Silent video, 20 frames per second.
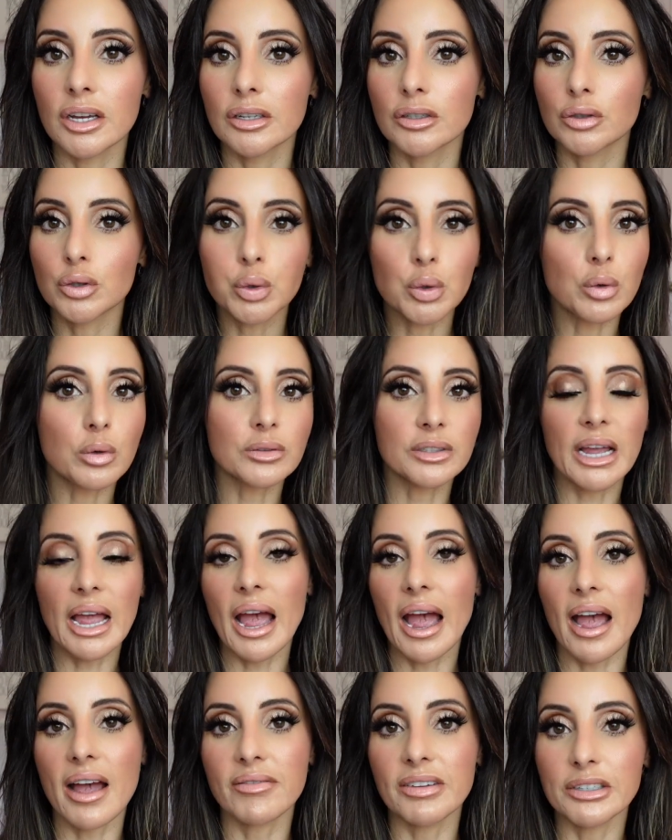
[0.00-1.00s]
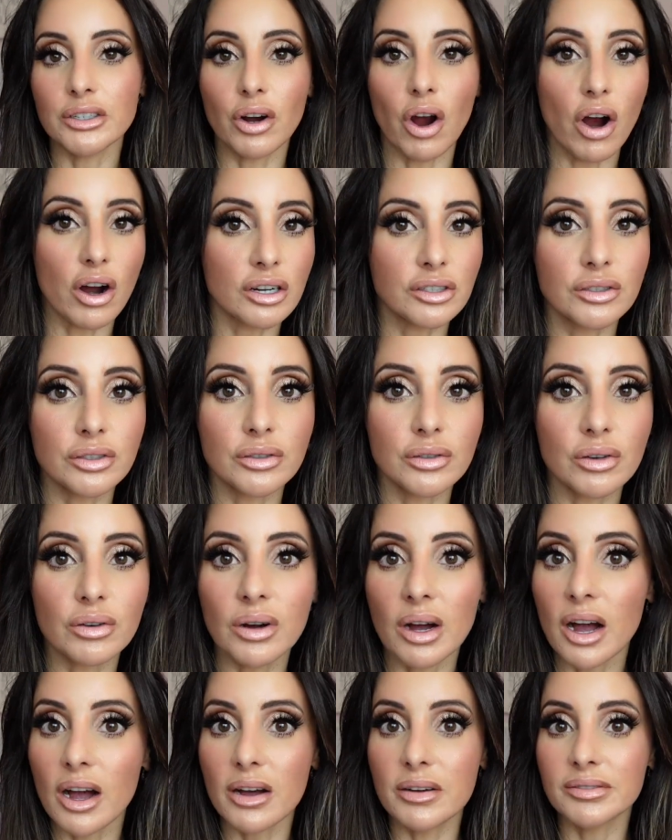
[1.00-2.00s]
tool to have in your arsenal
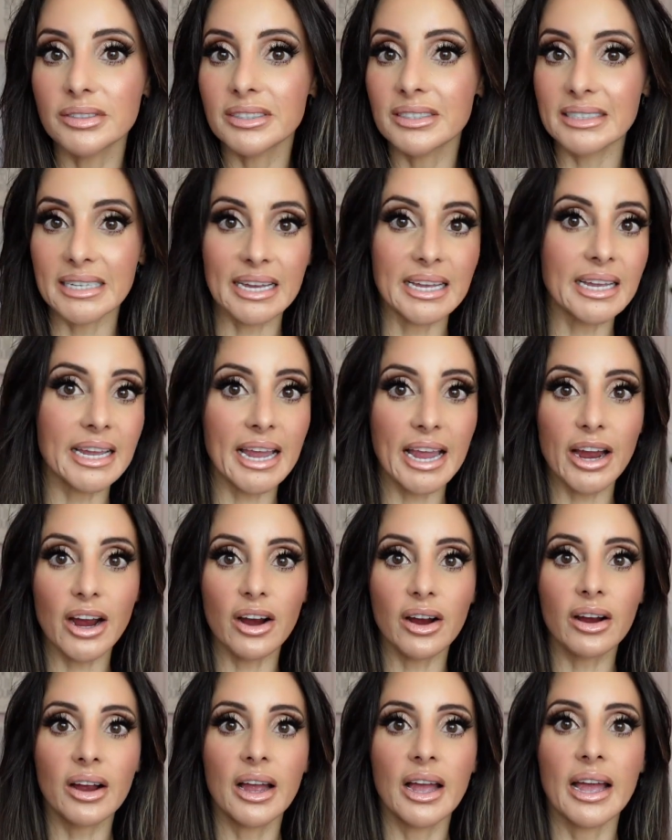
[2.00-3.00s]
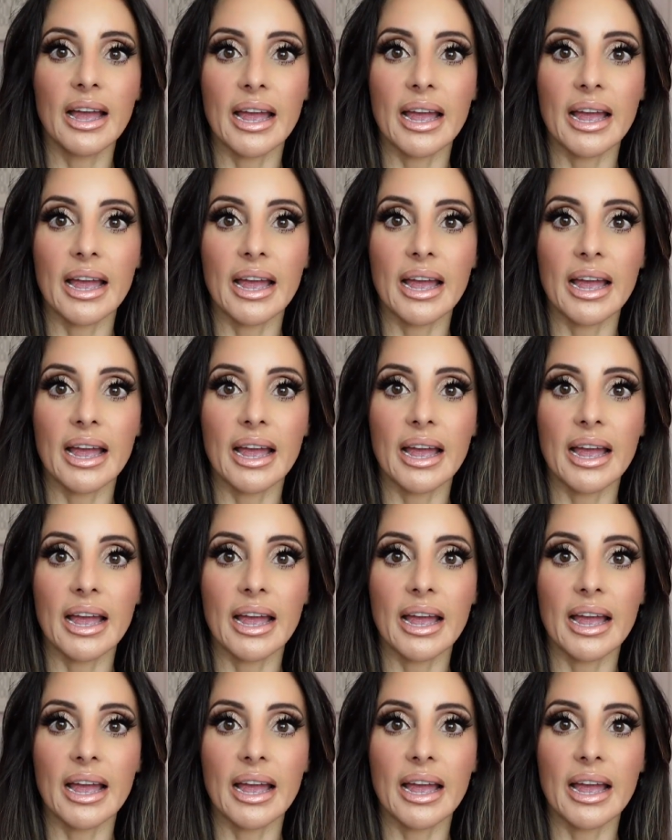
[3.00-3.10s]
of skincare,